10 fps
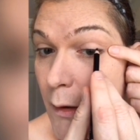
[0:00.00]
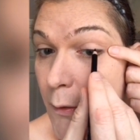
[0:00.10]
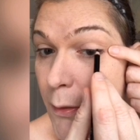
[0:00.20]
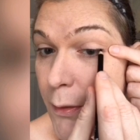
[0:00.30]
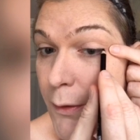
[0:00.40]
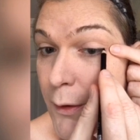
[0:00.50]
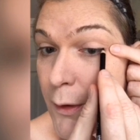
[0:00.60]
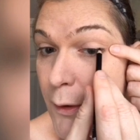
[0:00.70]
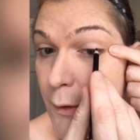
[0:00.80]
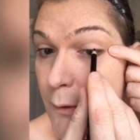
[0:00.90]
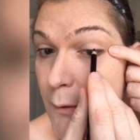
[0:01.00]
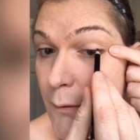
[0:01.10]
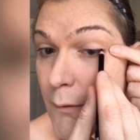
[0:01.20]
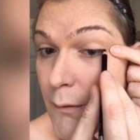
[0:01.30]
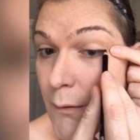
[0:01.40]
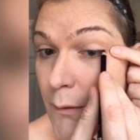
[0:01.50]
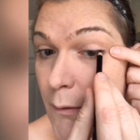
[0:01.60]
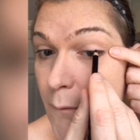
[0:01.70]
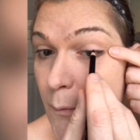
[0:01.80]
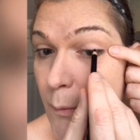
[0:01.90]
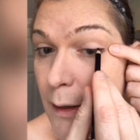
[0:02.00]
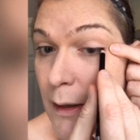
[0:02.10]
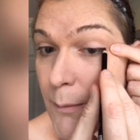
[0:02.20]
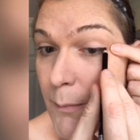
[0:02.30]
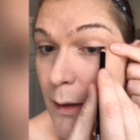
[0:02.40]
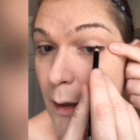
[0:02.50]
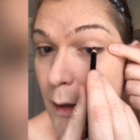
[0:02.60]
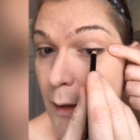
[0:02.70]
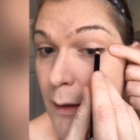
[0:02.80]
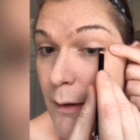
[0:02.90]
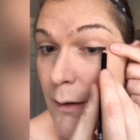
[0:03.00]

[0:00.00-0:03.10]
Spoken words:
a third of the way up my eye